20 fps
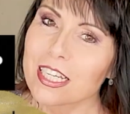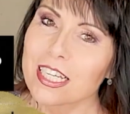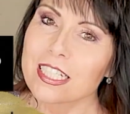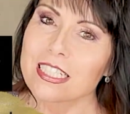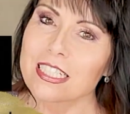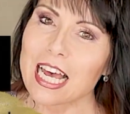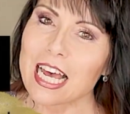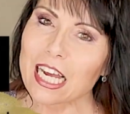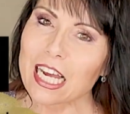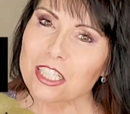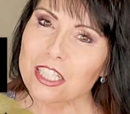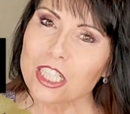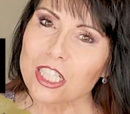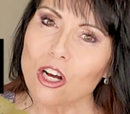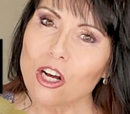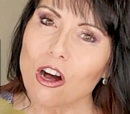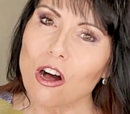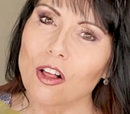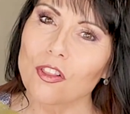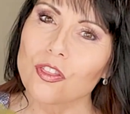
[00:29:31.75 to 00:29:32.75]
It's actually
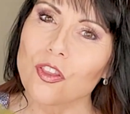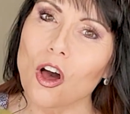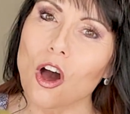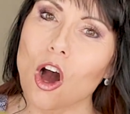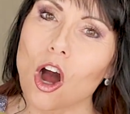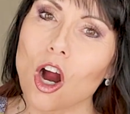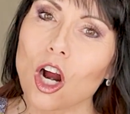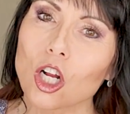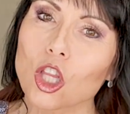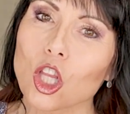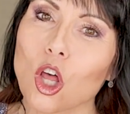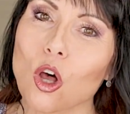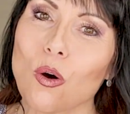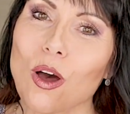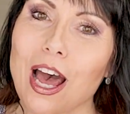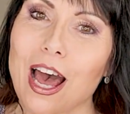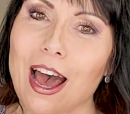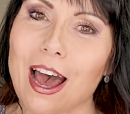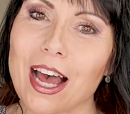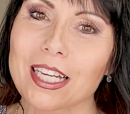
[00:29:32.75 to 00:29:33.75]
called the Arlo
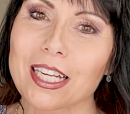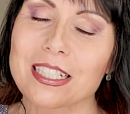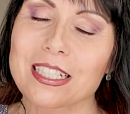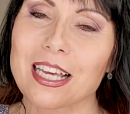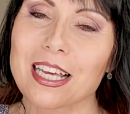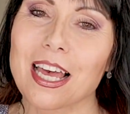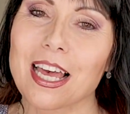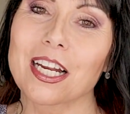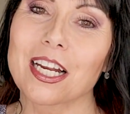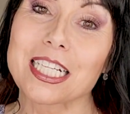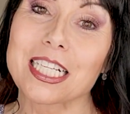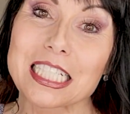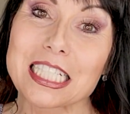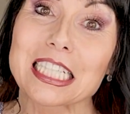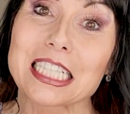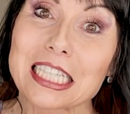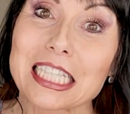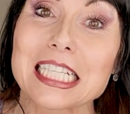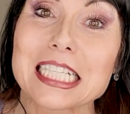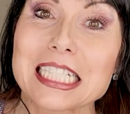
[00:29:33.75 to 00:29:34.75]
hat, and I
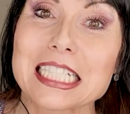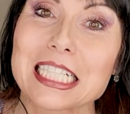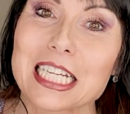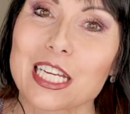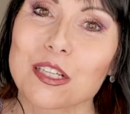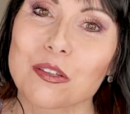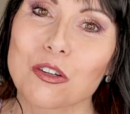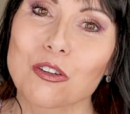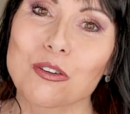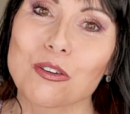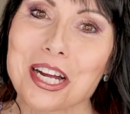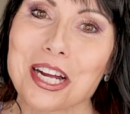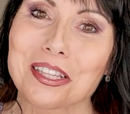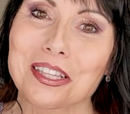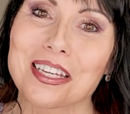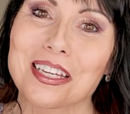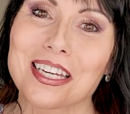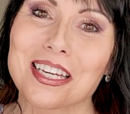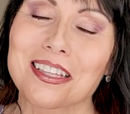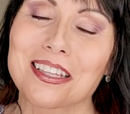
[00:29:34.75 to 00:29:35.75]
did list it
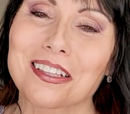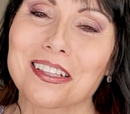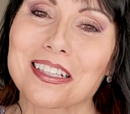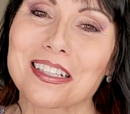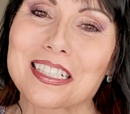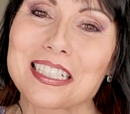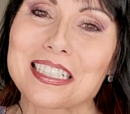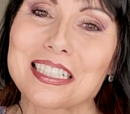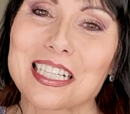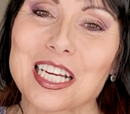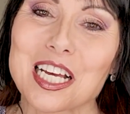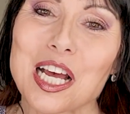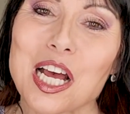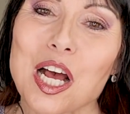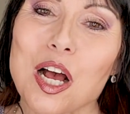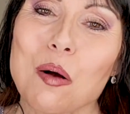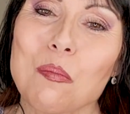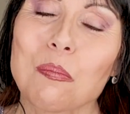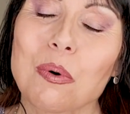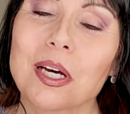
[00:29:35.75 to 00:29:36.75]
correctly in the listing,
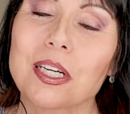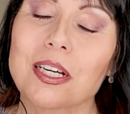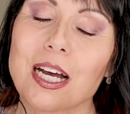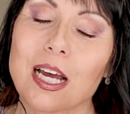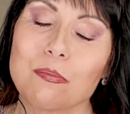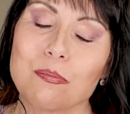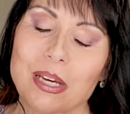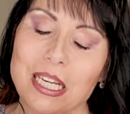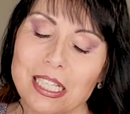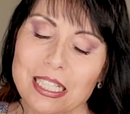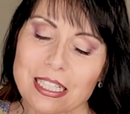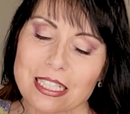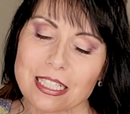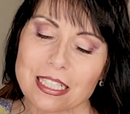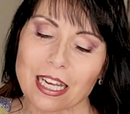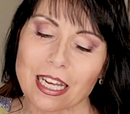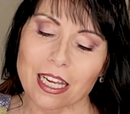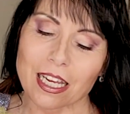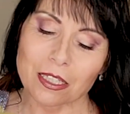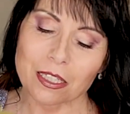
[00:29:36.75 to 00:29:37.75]
but I meant to
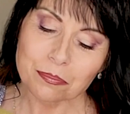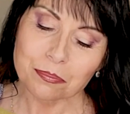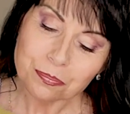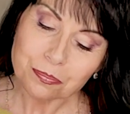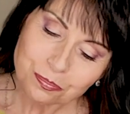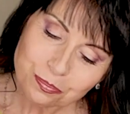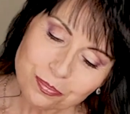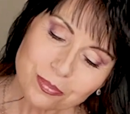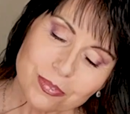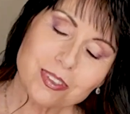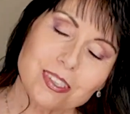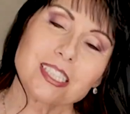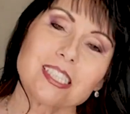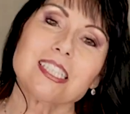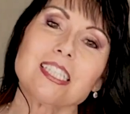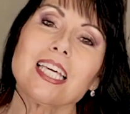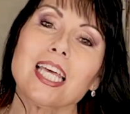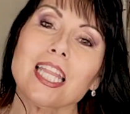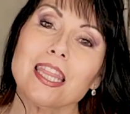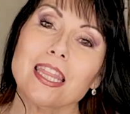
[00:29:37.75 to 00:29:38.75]
say
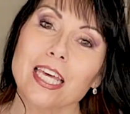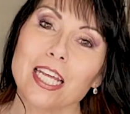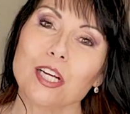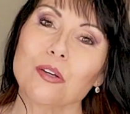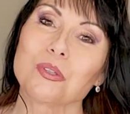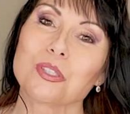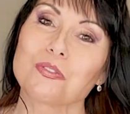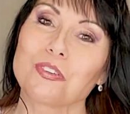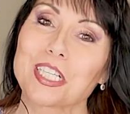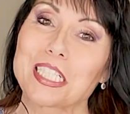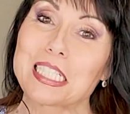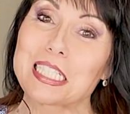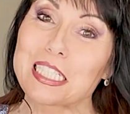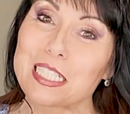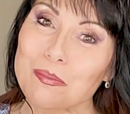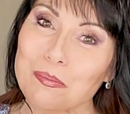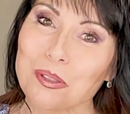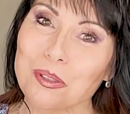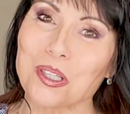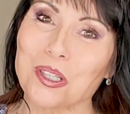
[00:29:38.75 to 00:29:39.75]
that it was very
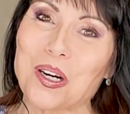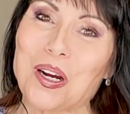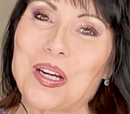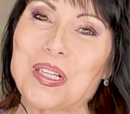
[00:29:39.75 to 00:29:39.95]
similar